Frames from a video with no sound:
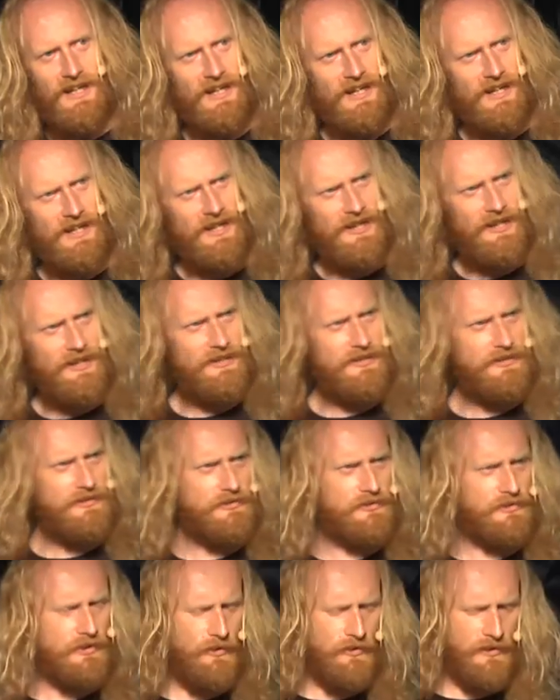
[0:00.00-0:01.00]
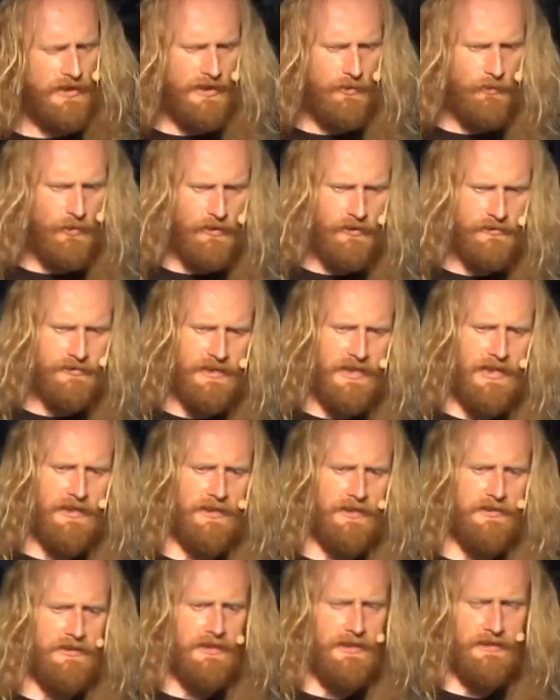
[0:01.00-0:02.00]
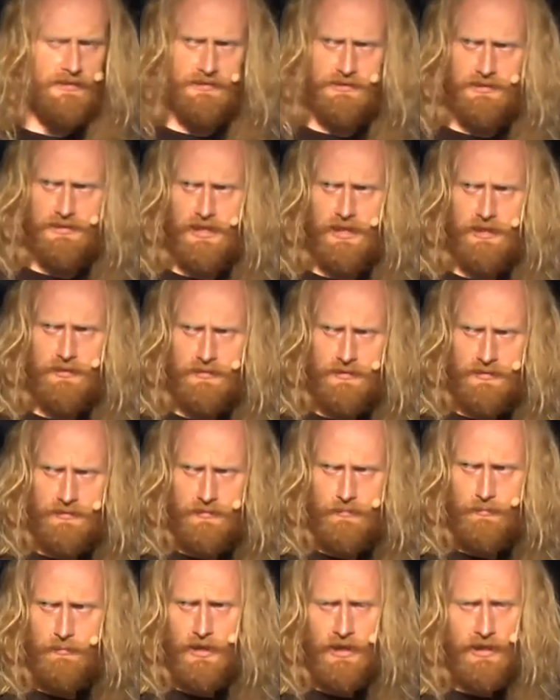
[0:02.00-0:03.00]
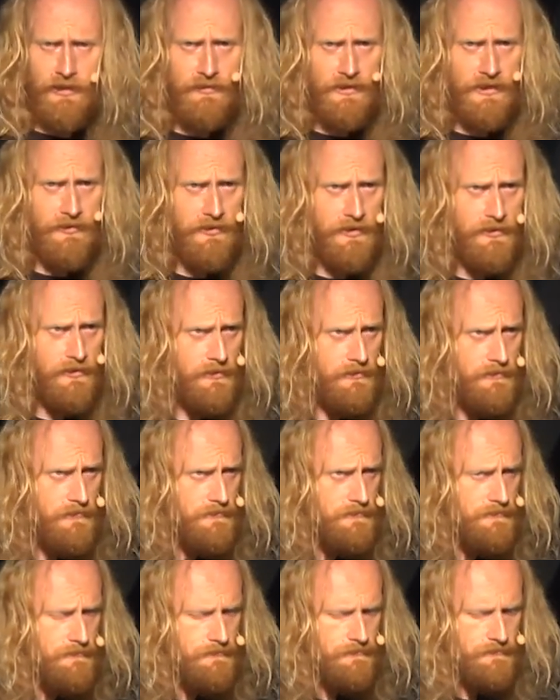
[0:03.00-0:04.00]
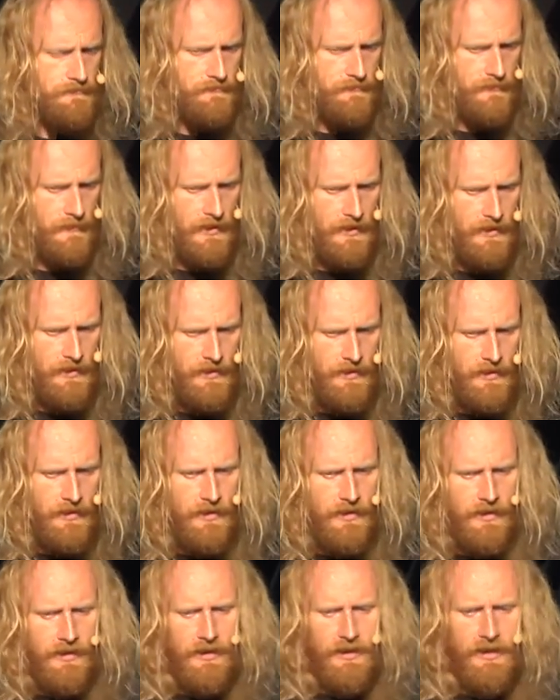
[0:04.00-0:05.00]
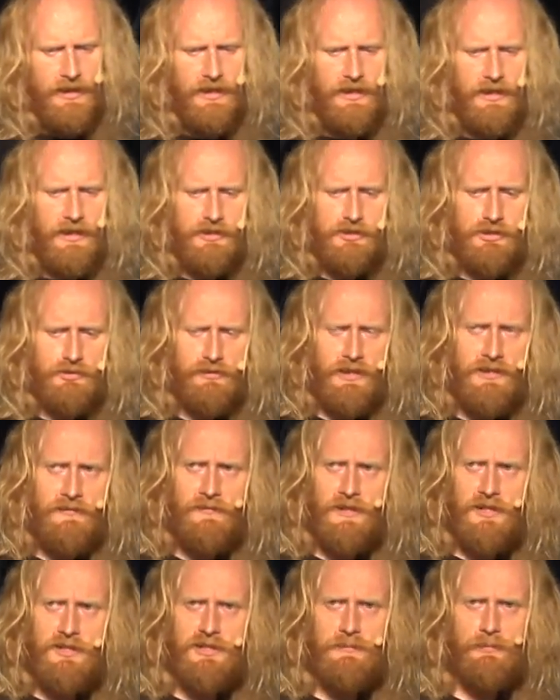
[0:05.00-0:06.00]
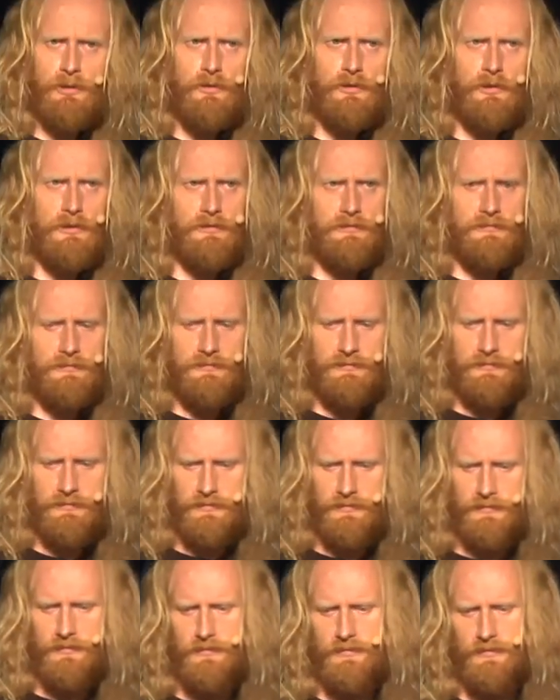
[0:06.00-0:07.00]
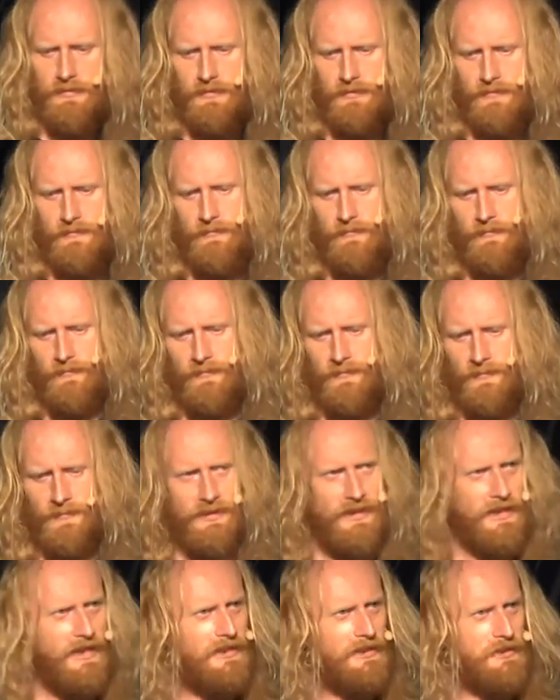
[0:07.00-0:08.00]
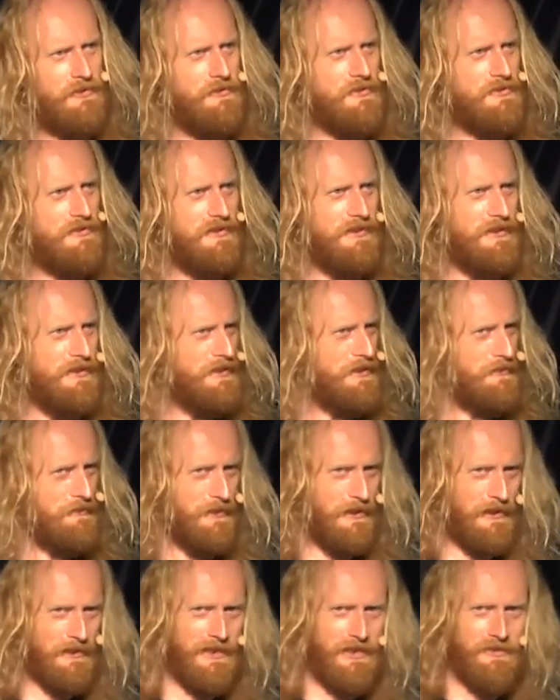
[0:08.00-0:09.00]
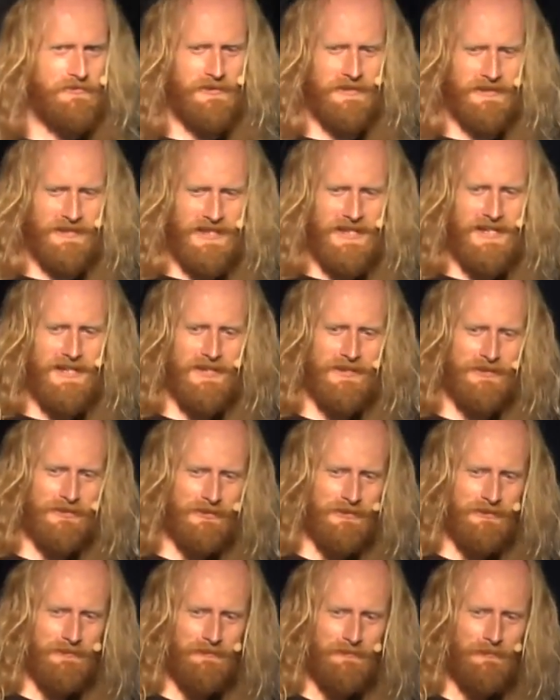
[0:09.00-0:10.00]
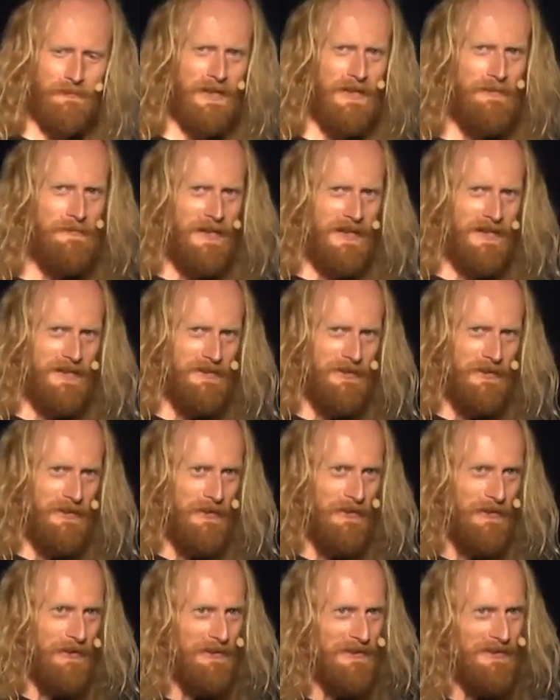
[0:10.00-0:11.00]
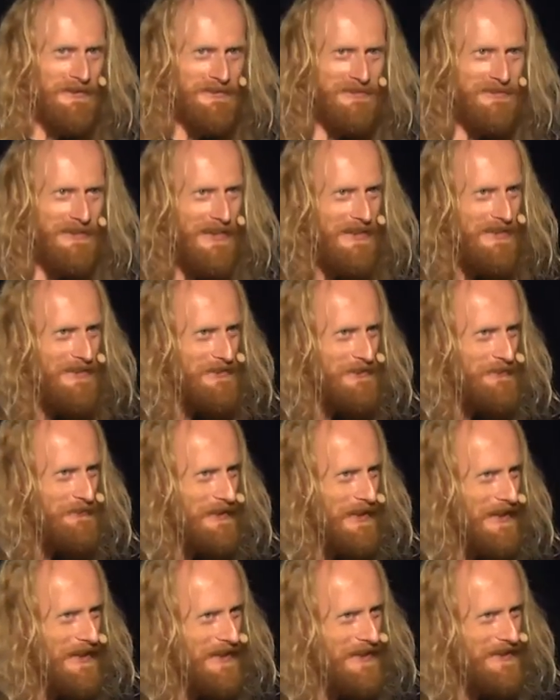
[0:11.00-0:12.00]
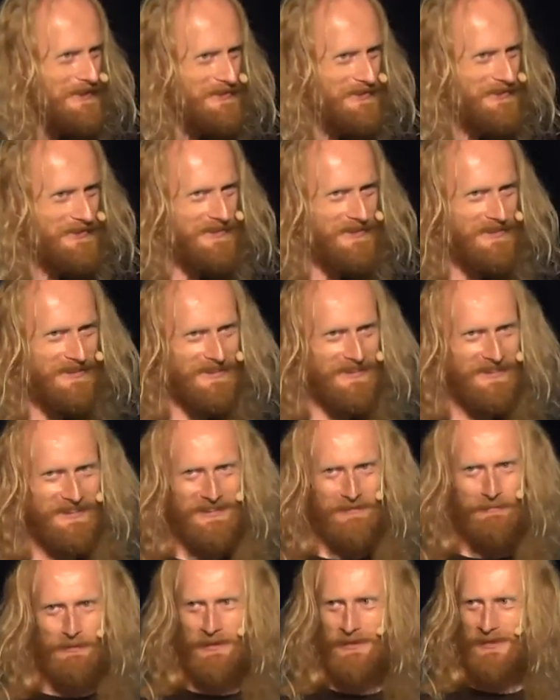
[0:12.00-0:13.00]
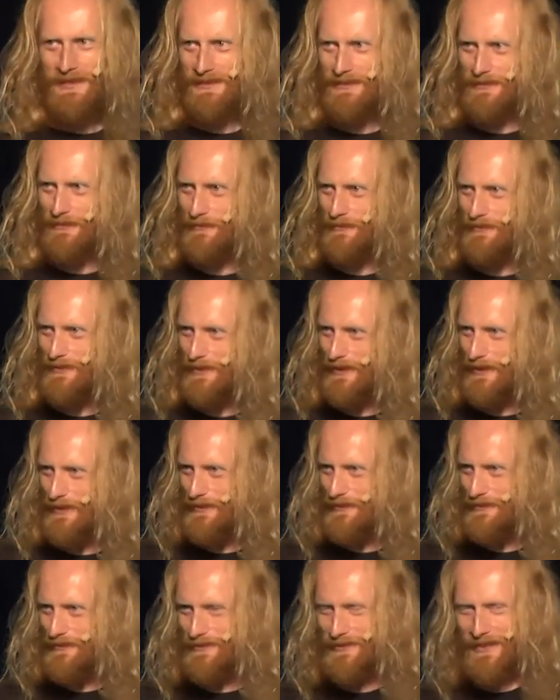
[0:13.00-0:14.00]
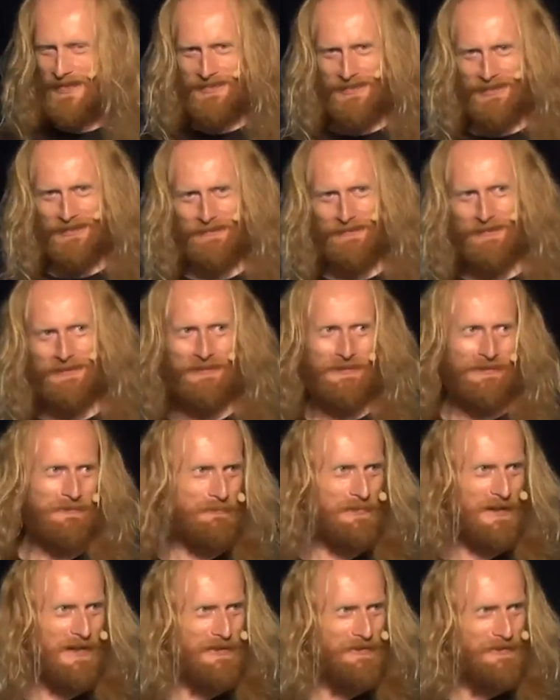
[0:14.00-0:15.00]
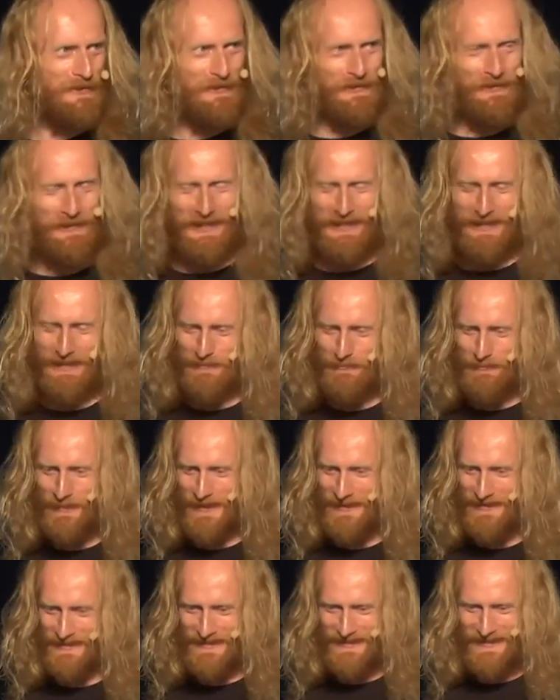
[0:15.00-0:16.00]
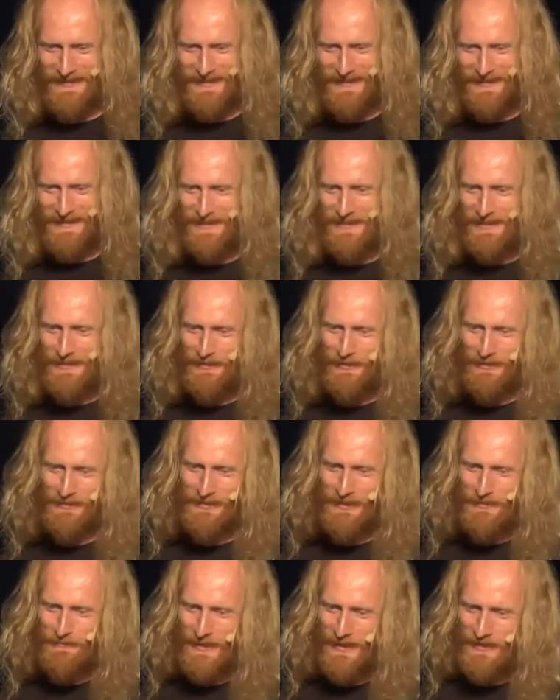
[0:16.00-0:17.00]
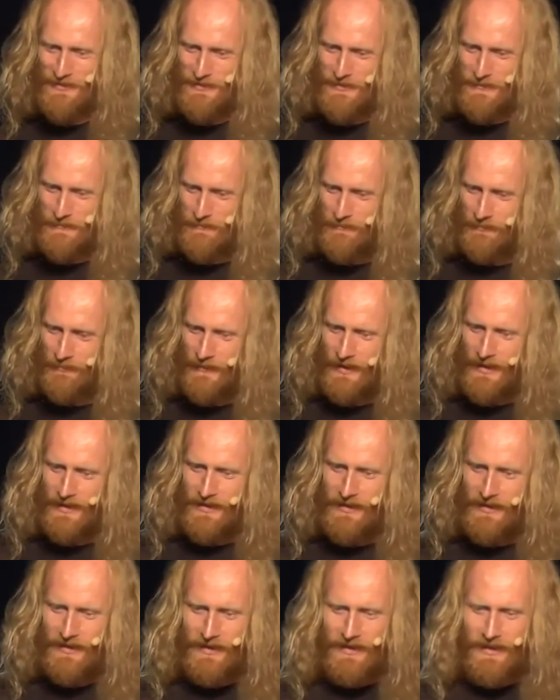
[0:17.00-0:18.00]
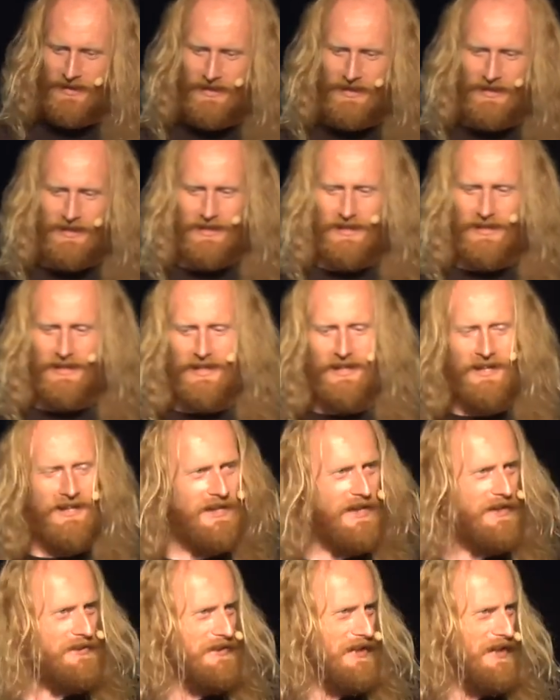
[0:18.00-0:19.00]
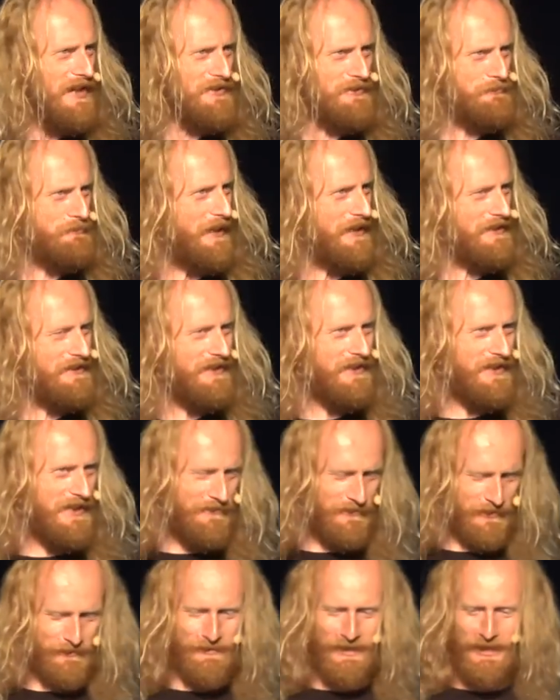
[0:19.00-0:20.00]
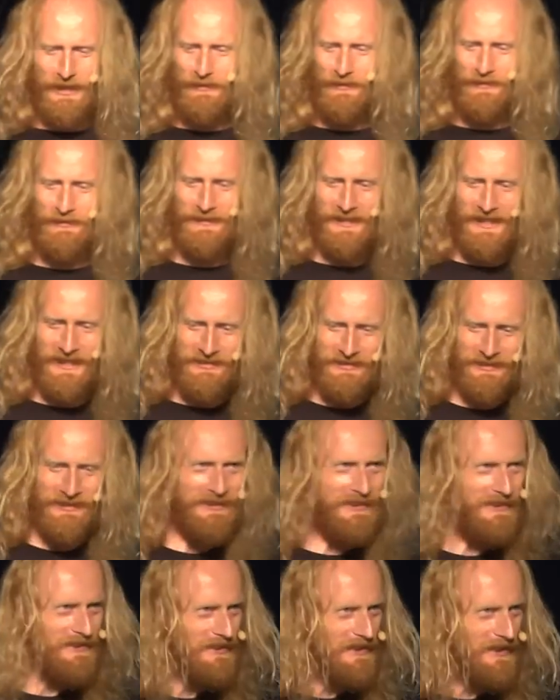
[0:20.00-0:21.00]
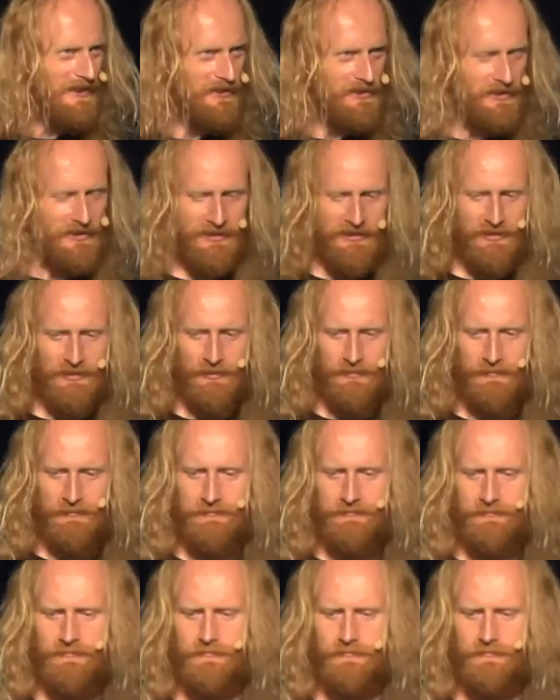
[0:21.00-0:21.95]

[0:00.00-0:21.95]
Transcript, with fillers: Uh, so they went on to other things like bioethanol, uh, straight vegetable oil, electricity. There were electric cars way back in the earliest days of cars. We think of you know Tesla as a brand new thing, but not so much. Uh, and cars back then even ran on gasoline and diesel.